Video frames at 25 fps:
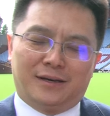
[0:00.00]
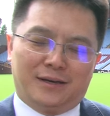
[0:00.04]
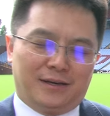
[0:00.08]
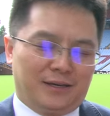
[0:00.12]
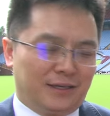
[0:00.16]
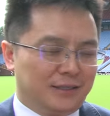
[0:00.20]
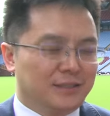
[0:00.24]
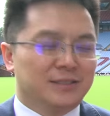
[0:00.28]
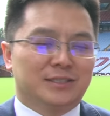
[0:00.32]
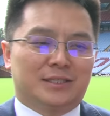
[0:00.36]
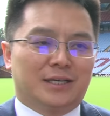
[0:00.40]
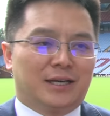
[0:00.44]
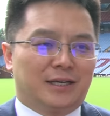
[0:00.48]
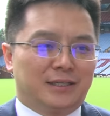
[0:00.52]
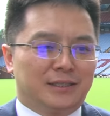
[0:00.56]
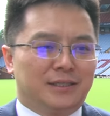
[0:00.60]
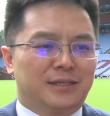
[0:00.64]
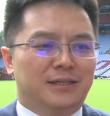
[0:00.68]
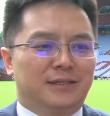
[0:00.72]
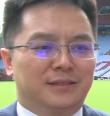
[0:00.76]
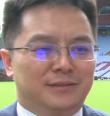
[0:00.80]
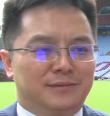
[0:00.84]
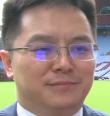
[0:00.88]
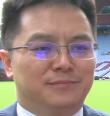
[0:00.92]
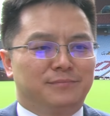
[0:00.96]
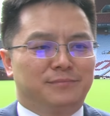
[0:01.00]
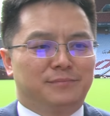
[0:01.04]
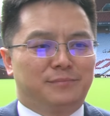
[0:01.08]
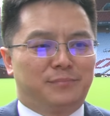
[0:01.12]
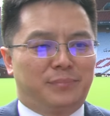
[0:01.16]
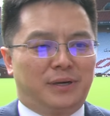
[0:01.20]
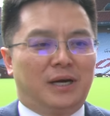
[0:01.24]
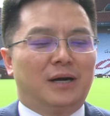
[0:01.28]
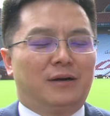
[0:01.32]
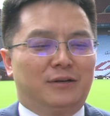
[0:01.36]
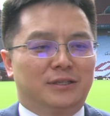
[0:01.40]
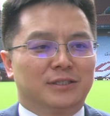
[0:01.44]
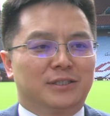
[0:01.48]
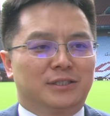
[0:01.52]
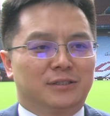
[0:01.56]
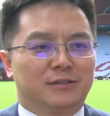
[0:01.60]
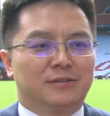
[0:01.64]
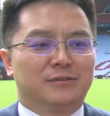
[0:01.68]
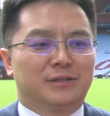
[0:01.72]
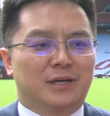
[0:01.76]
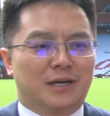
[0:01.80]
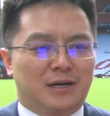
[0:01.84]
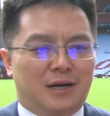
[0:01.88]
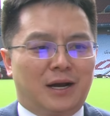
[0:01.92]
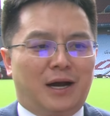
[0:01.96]
Excited, but
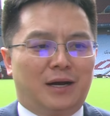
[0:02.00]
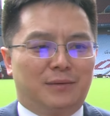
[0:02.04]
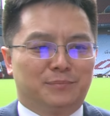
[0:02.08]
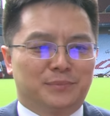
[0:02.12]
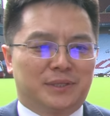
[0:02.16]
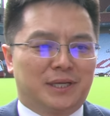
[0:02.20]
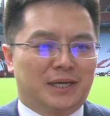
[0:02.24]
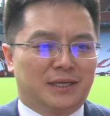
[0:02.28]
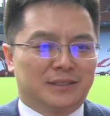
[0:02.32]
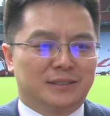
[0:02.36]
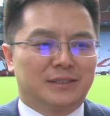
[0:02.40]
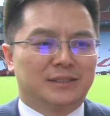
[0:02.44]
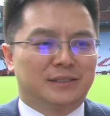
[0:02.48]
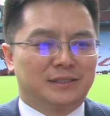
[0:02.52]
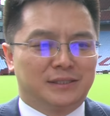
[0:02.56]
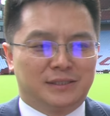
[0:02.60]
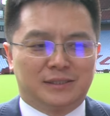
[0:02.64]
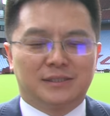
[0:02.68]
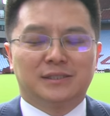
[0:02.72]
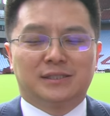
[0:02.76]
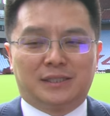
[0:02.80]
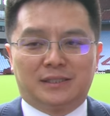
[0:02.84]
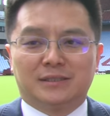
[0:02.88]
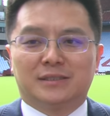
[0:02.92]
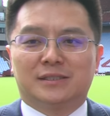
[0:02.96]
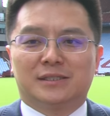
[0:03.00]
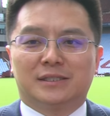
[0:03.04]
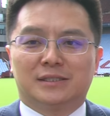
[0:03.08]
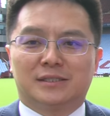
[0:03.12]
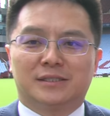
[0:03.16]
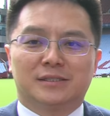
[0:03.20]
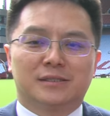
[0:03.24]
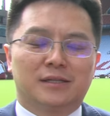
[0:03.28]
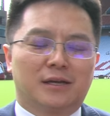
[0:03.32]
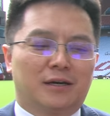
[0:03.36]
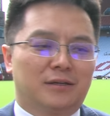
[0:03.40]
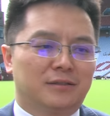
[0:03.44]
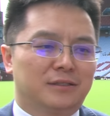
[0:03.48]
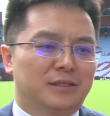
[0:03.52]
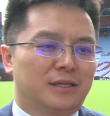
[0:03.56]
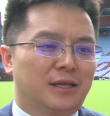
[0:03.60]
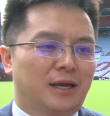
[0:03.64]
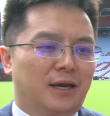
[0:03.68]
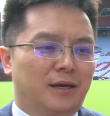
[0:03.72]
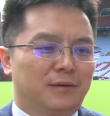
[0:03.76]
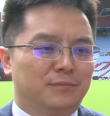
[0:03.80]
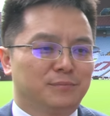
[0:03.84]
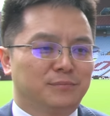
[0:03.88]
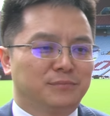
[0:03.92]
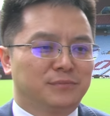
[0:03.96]
also calm down. Since it's not
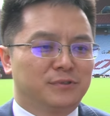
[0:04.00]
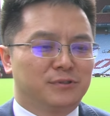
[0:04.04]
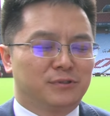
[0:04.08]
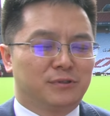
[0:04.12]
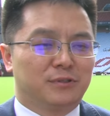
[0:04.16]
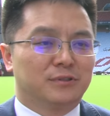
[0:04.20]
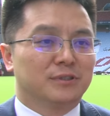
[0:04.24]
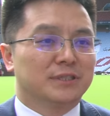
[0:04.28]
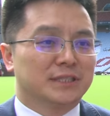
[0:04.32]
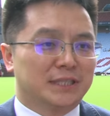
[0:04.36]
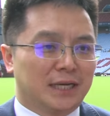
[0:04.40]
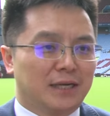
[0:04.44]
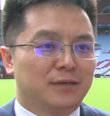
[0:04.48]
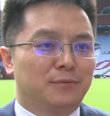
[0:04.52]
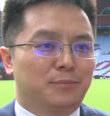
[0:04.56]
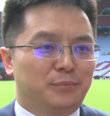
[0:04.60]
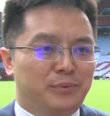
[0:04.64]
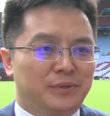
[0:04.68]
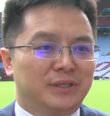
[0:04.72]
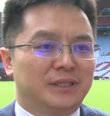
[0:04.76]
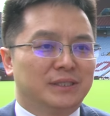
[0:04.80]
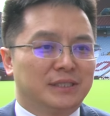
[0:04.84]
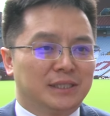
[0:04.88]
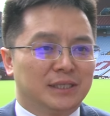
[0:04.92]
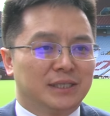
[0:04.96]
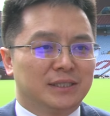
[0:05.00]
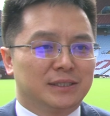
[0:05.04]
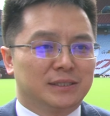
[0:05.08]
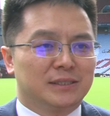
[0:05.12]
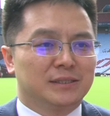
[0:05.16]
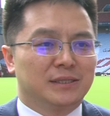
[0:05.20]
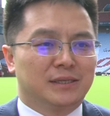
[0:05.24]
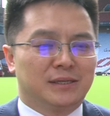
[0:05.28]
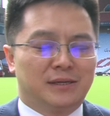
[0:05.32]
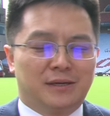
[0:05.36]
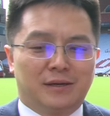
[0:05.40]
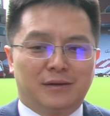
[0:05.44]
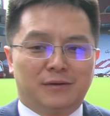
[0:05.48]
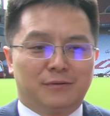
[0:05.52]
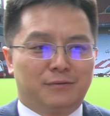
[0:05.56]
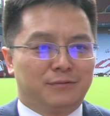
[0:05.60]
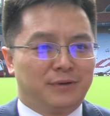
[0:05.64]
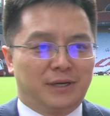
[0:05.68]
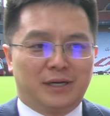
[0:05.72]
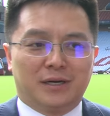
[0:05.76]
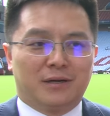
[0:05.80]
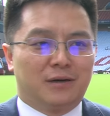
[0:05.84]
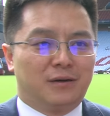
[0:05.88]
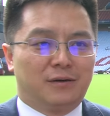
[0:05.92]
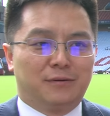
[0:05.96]
time to celebrate yet,
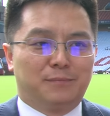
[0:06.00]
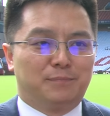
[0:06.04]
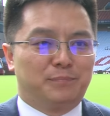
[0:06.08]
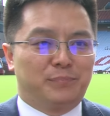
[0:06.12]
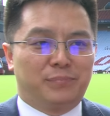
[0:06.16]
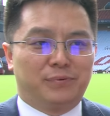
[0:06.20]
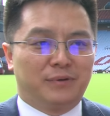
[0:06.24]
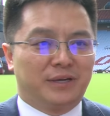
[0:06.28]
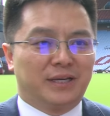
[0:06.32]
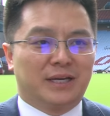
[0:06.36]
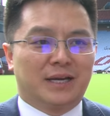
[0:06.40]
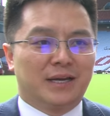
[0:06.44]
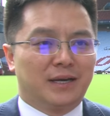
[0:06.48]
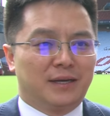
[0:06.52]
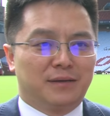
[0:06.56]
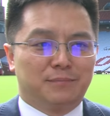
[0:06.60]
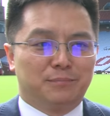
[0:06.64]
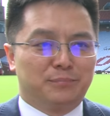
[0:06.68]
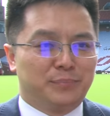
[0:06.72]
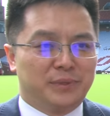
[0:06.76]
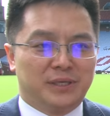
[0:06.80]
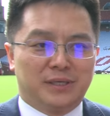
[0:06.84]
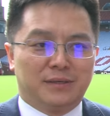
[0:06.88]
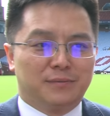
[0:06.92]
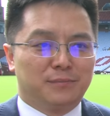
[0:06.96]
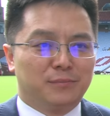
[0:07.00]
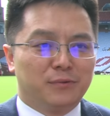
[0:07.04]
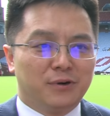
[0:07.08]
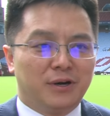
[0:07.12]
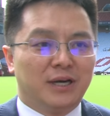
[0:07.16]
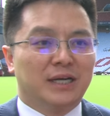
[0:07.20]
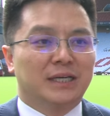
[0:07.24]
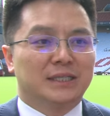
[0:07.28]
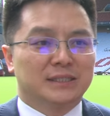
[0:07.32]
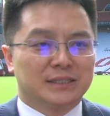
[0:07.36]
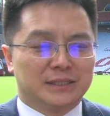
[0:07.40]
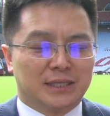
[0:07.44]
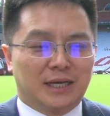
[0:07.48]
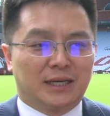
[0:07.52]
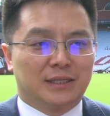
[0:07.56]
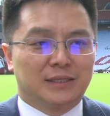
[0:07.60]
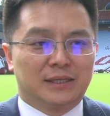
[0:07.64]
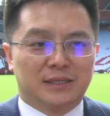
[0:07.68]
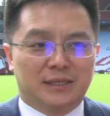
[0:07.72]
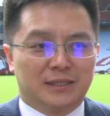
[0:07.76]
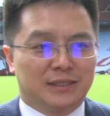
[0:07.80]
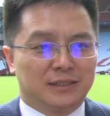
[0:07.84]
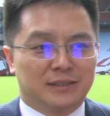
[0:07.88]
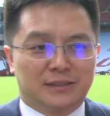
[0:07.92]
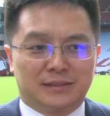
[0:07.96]
we hope we can be more
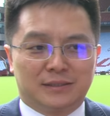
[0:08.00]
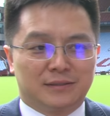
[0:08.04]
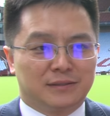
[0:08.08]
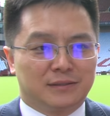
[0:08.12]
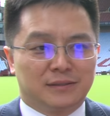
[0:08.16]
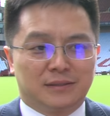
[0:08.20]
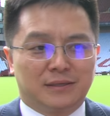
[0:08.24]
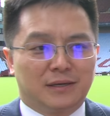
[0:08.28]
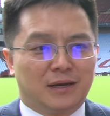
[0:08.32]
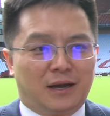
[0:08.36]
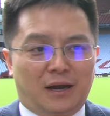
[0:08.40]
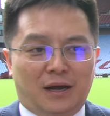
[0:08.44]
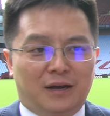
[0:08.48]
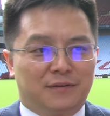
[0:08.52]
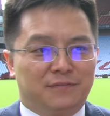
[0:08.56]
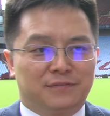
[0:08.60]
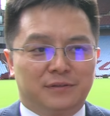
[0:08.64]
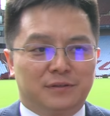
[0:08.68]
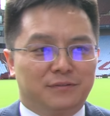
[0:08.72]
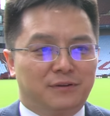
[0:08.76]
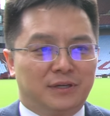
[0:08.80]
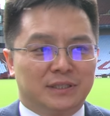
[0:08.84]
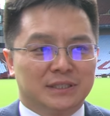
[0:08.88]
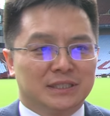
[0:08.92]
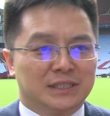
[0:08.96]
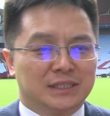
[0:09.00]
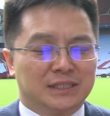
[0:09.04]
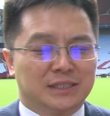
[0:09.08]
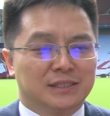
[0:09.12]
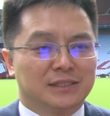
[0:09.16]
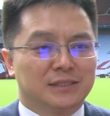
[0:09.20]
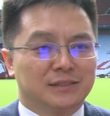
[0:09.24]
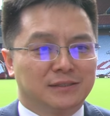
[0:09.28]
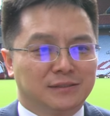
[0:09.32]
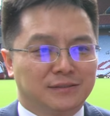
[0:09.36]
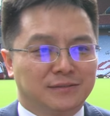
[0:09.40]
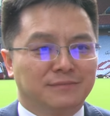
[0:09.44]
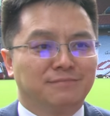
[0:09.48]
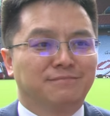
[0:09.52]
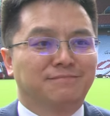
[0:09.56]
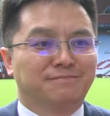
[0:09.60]
excited after one season.